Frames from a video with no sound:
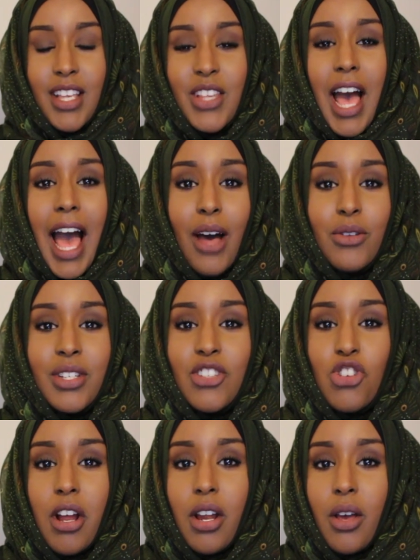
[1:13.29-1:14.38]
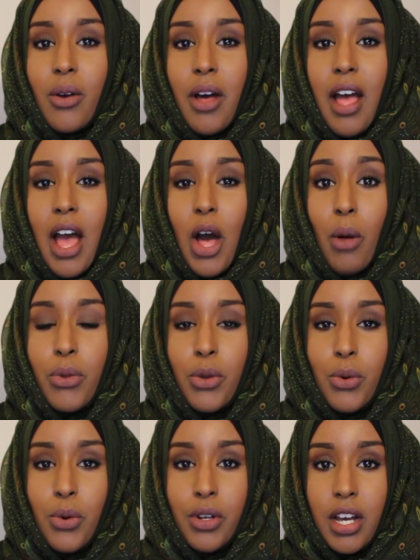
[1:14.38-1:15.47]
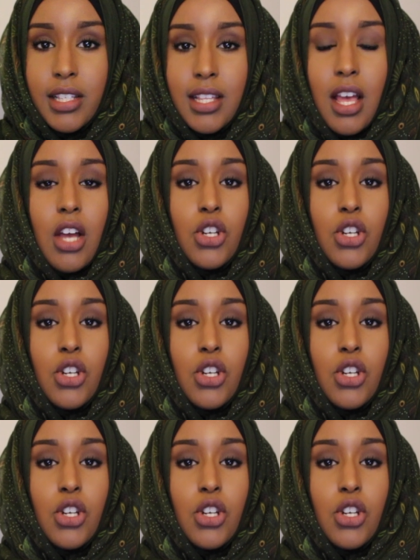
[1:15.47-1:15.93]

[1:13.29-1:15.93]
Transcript: So how does Trello help you organize?